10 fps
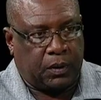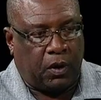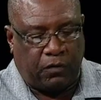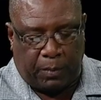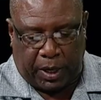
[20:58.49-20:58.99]

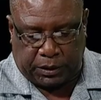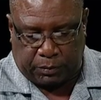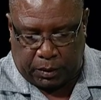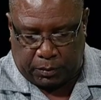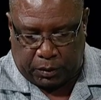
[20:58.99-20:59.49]
of a
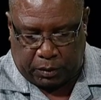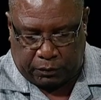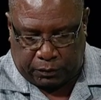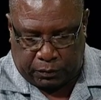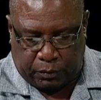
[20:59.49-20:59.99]
maximum of
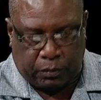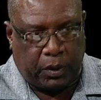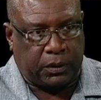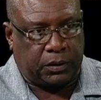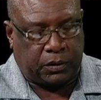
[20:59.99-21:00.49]

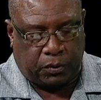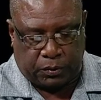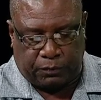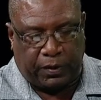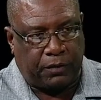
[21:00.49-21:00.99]

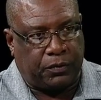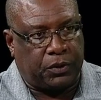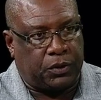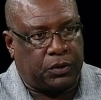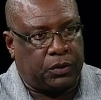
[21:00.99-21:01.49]

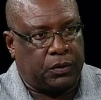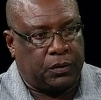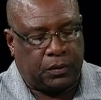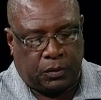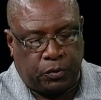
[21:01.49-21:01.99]
1,500
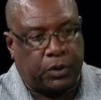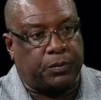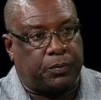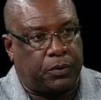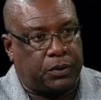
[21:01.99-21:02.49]
US
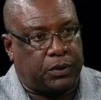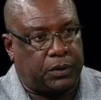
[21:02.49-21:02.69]
per person,